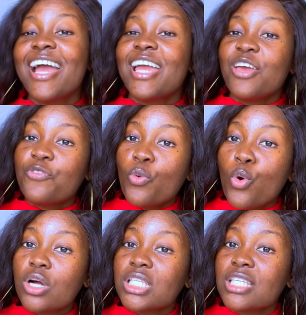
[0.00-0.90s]
If you
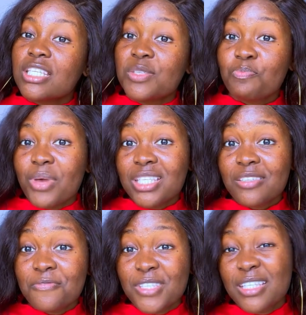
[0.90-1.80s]
want
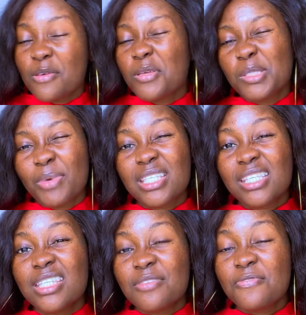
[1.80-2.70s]

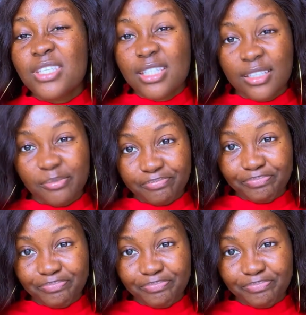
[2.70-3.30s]
specificity,